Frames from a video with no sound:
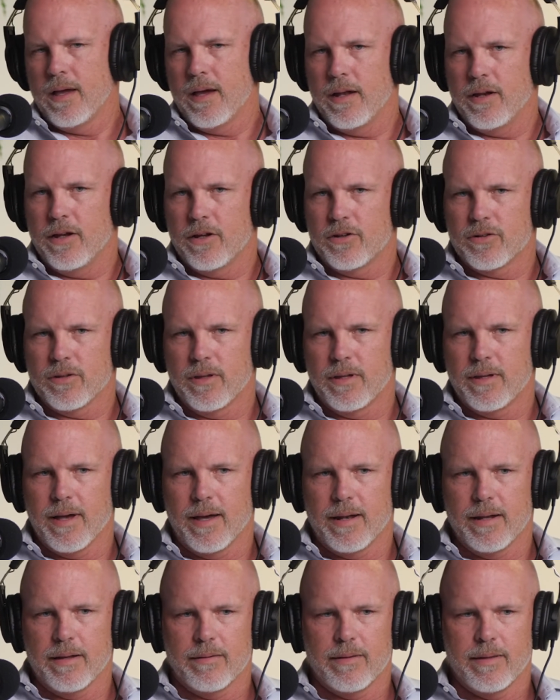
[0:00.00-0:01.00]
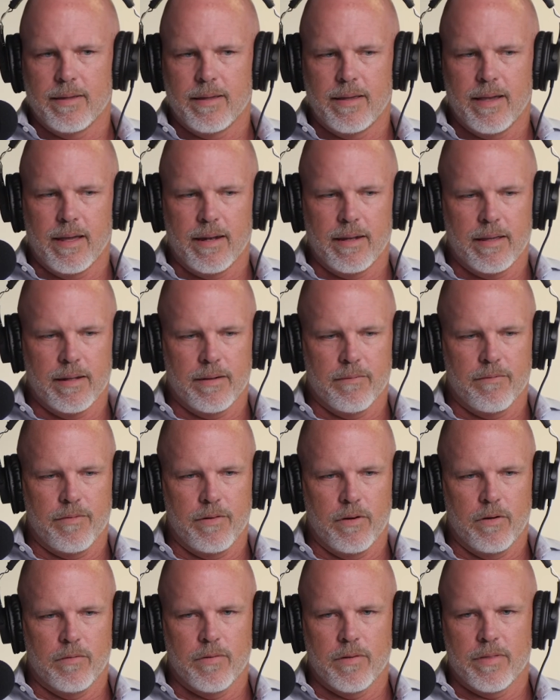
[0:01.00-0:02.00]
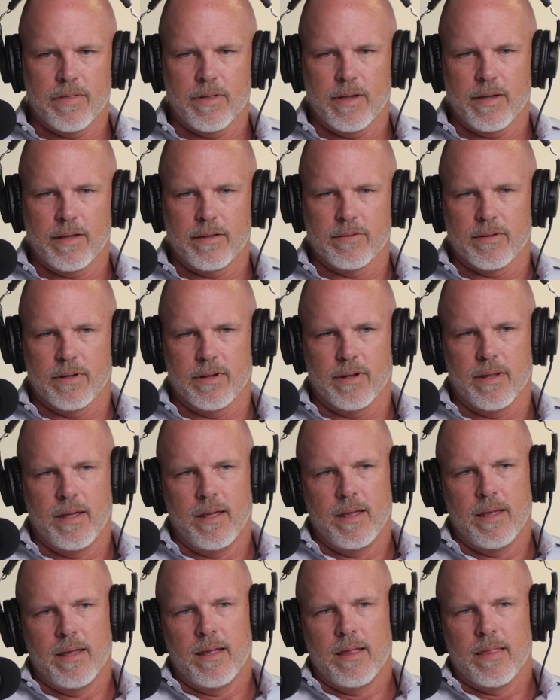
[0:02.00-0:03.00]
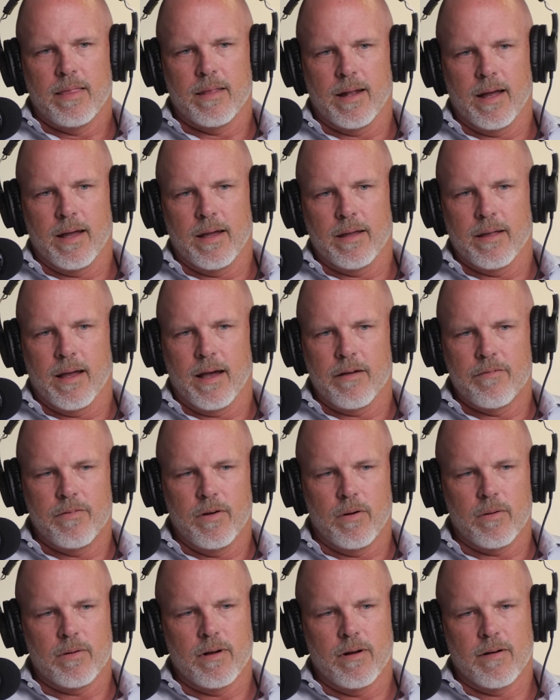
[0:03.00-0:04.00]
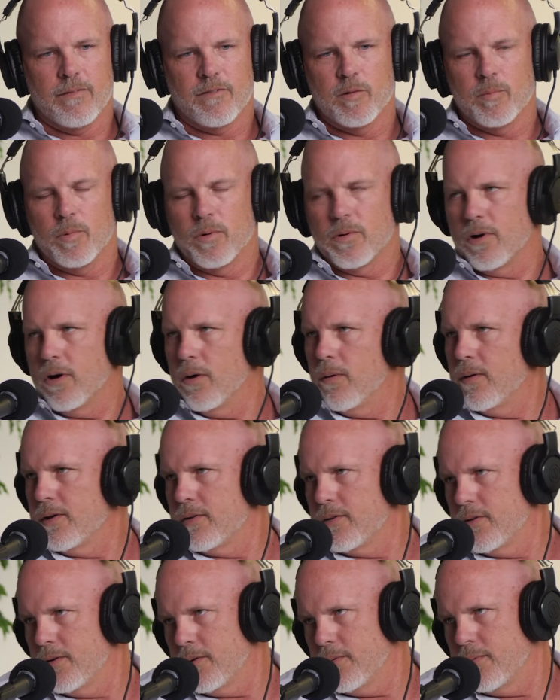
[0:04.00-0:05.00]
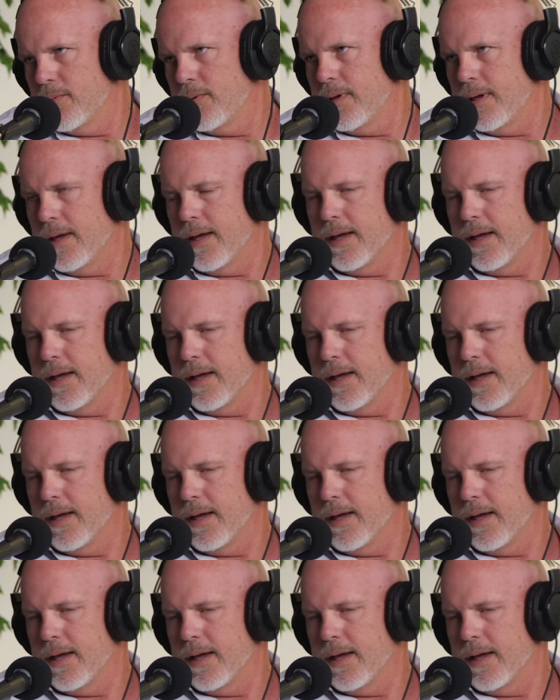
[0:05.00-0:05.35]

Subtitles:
initially, kind of get a feel for things, and that I felt comfortable going to.